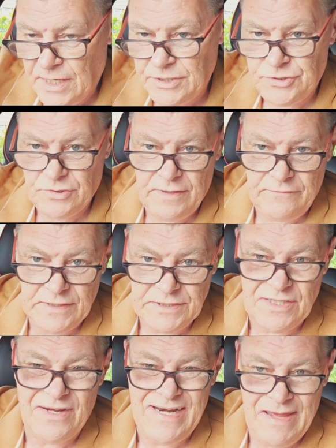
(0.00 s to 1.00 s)
and
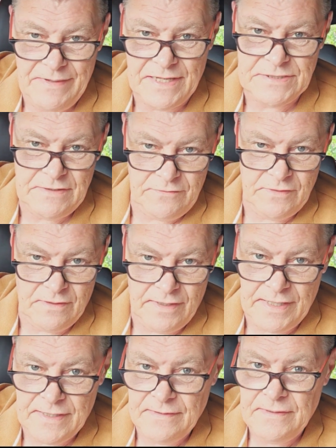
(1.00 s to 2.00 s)
driving dynamics, if you
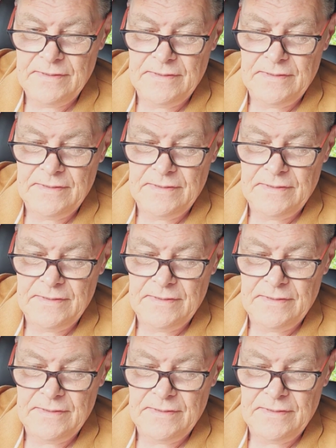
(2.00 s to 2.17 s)
like.